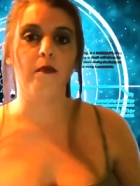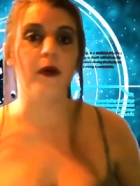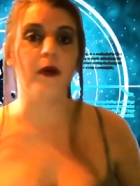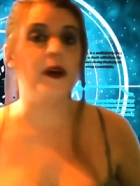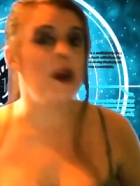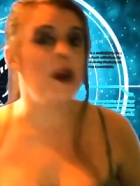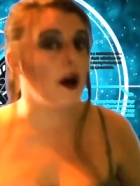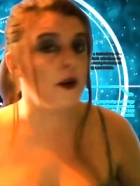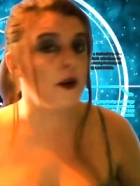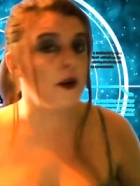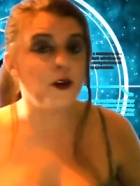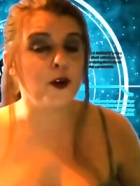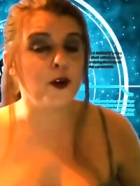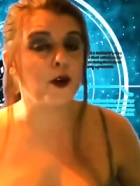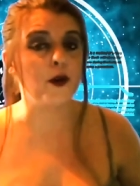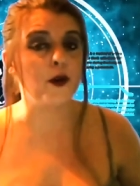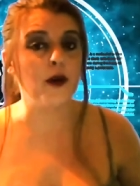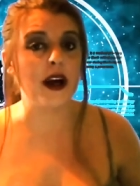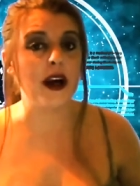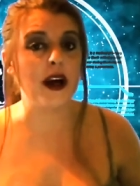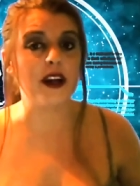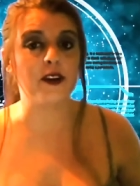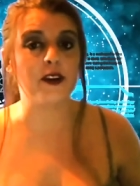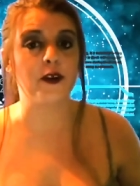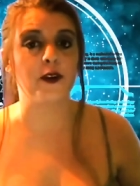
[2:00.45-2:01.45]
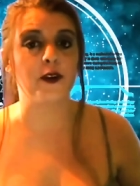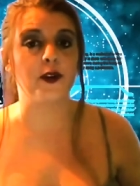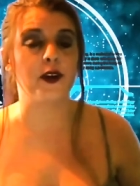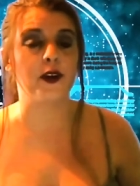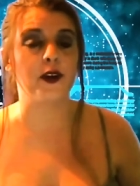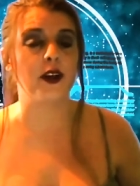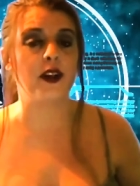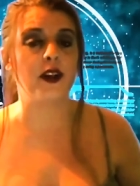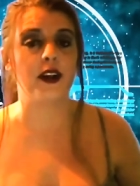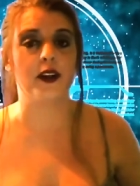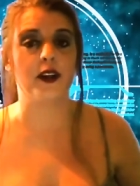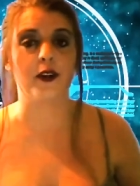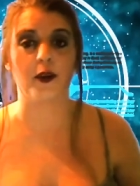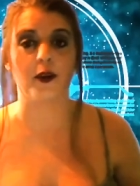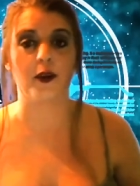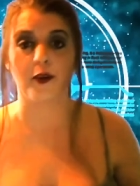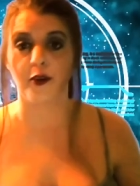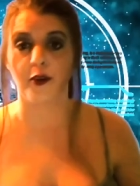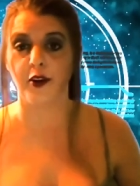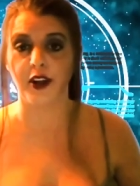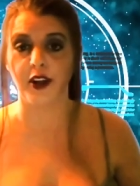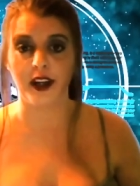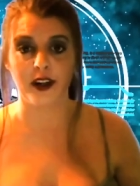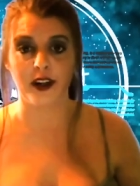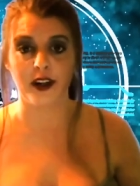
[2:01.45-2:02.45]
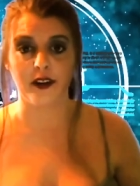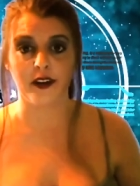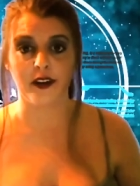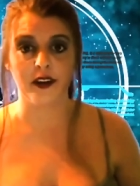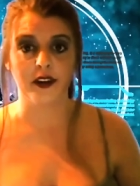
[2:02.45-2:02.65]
But no true answers to this are clear.